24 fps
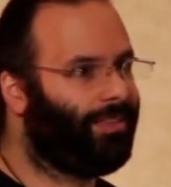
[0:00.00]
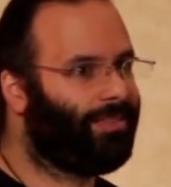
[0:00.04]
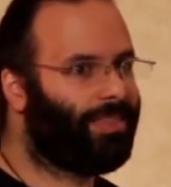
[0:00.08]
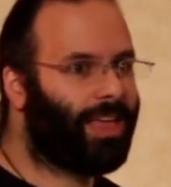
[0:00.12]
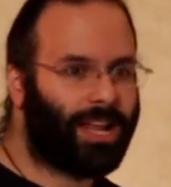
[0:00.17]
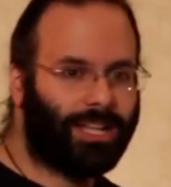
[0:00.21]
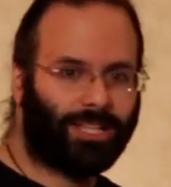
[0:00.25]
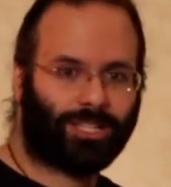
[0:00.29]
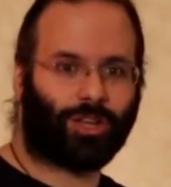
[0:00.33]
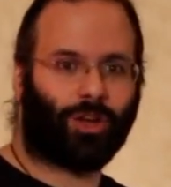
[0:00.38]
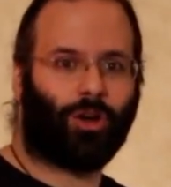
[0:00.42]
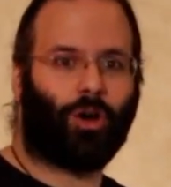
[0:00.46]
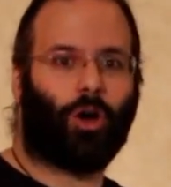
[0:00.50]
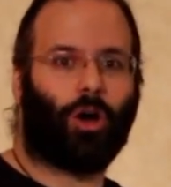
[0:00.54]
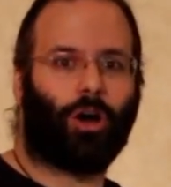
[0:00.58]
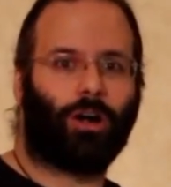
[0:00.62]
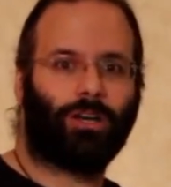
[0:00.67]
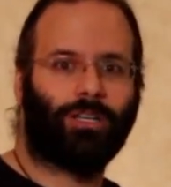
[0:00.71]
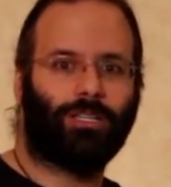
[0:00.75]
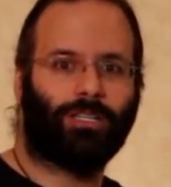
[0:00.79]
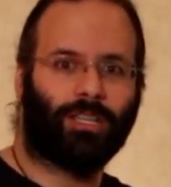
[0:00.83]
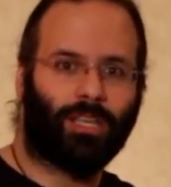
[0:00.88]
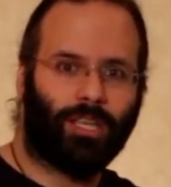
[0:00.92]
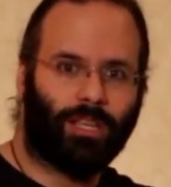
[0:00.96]
That's the
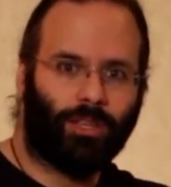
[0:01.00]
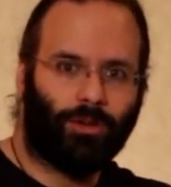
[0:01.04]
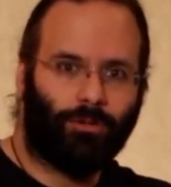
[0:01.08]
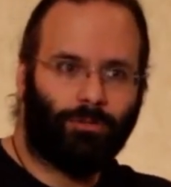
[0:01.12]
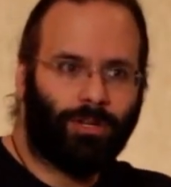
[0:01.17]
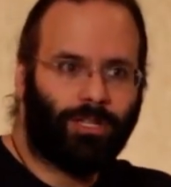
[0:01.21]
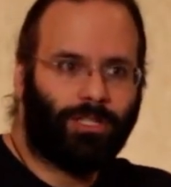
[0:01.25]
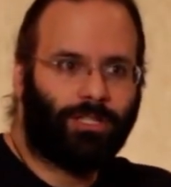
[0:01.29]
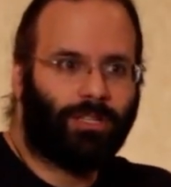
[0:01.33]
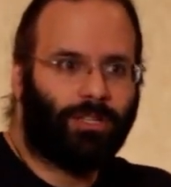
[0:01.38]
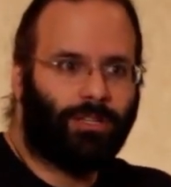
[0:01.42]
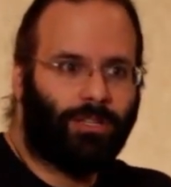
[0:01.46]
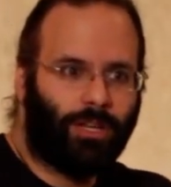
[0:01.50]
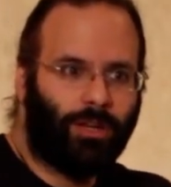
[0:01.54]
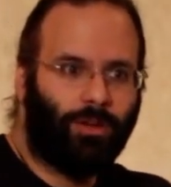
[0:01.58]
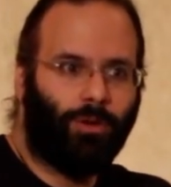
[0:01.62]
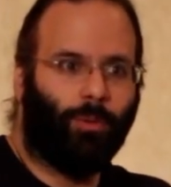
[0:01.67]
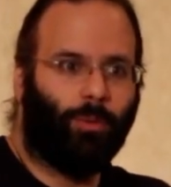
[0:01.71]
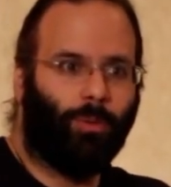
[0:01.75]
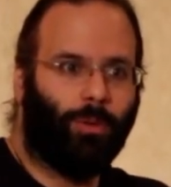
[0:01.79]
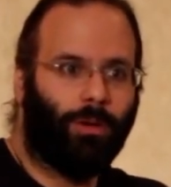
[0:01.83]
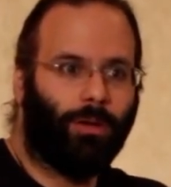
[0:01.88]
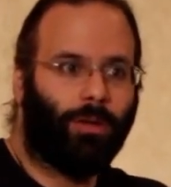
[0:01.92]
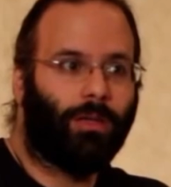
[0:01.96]
hardest thing there is to
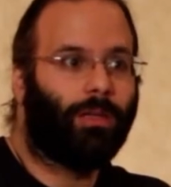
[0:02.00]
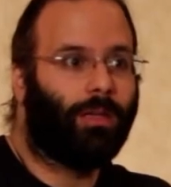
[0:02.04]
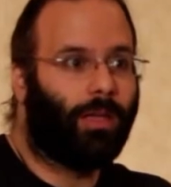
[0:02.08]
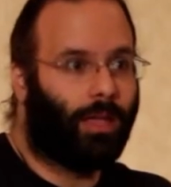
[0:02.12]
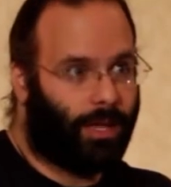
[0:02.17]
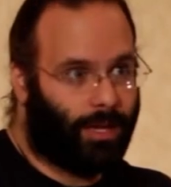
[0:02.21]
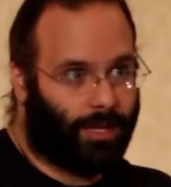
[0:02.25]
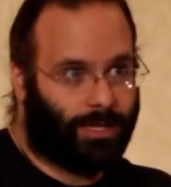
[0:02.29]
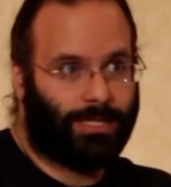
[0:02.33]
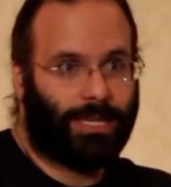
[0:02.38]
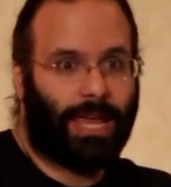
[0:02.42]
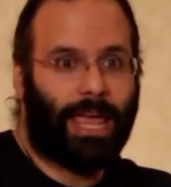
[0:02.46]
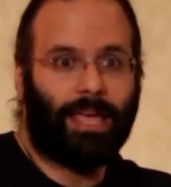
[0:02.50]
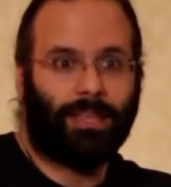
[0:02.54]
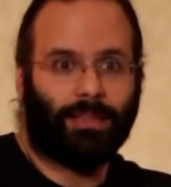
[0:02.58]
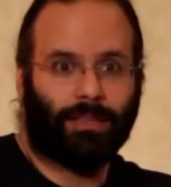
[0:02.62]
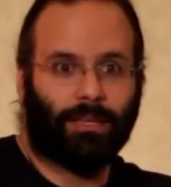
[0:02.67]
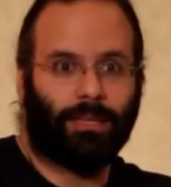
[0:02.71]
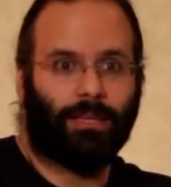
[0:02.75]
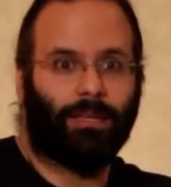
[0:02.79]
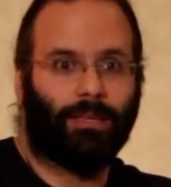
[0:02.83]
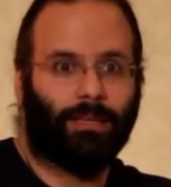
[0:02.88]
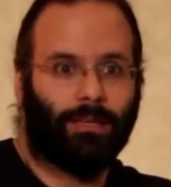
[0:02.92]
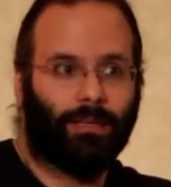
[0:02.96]
do.
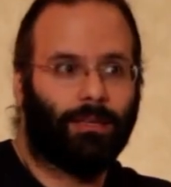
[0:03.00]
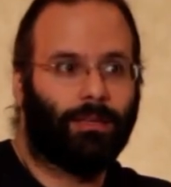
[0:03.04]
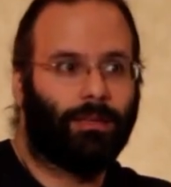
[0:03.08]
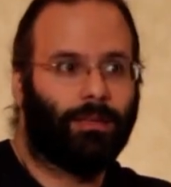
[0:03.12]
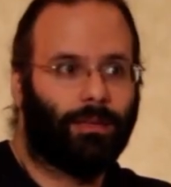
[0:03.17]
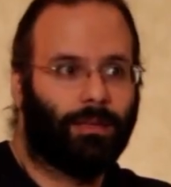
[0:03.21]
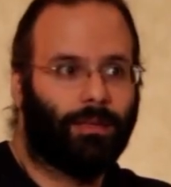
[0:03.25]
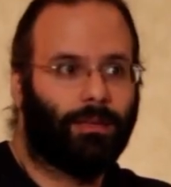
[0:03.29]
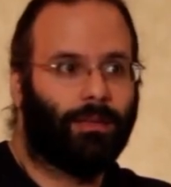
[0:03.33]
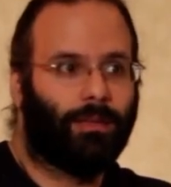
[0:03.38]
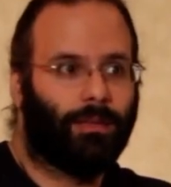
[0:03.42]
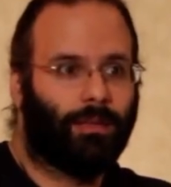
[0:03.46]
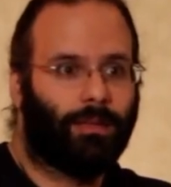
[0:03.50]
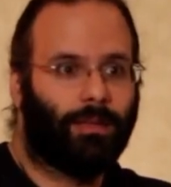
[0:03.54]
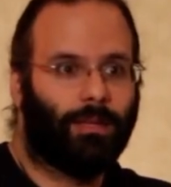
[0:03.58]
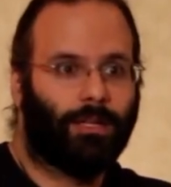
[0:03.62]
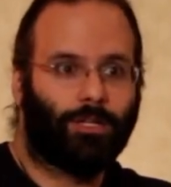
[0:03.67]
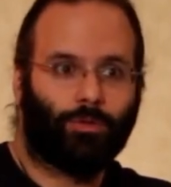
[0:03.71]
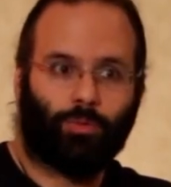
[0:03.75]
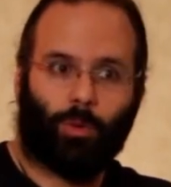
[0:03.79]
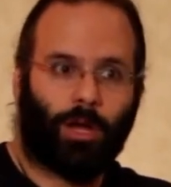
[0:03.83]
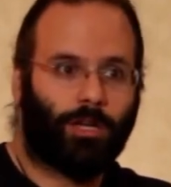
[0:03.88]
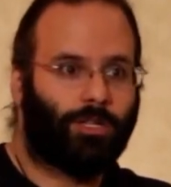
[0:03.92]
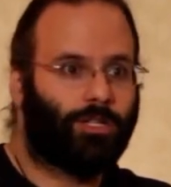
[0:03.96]
Exactly.
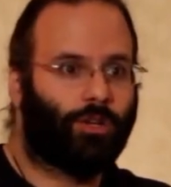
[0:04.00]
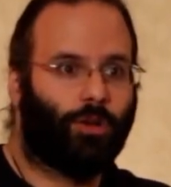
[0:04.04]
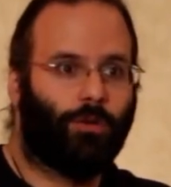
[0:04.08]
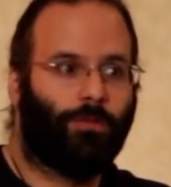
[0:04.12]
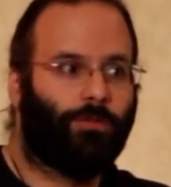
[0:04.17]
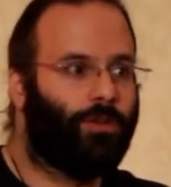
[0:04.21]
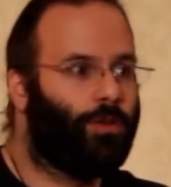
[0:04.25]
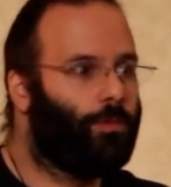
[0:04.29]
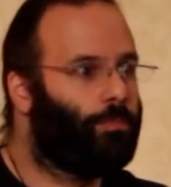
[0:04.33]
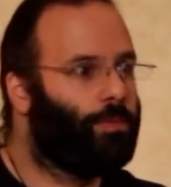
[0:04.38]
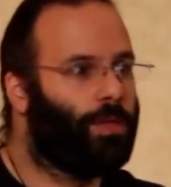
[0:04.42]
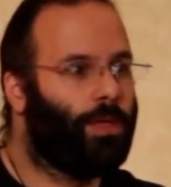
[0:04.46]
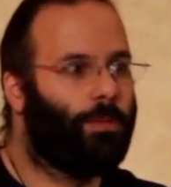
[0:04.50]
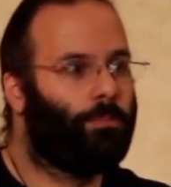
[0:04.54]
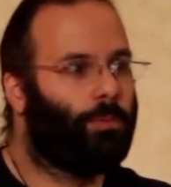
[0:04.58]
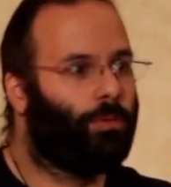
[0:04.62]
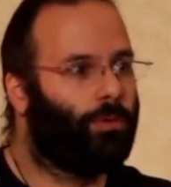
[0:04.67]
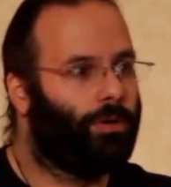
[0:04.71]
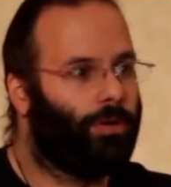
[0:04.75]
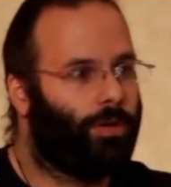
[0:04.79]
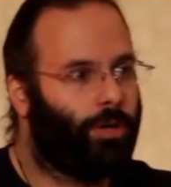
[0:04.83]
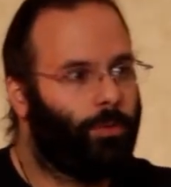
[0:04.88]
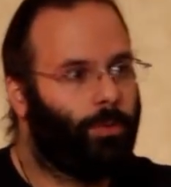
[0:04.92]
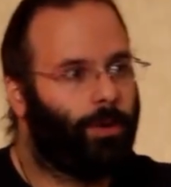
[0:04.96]
That's why so few
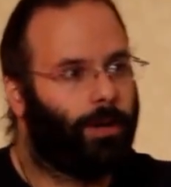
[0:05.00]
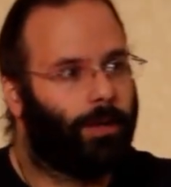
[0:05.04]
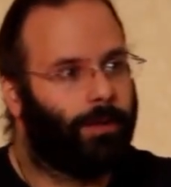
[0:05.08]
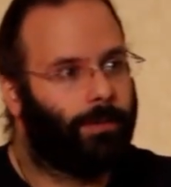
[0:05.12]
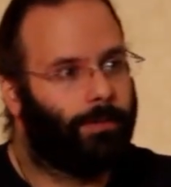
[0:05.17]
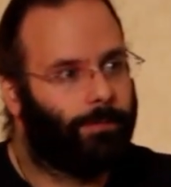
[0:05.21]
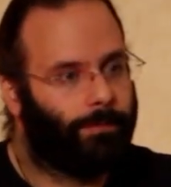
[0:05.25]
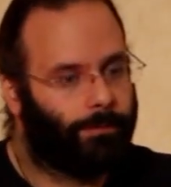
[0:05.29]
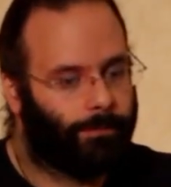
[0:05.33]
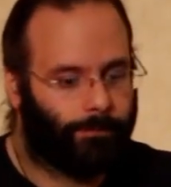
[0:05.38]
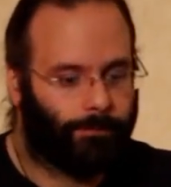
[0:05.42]
people are doing it.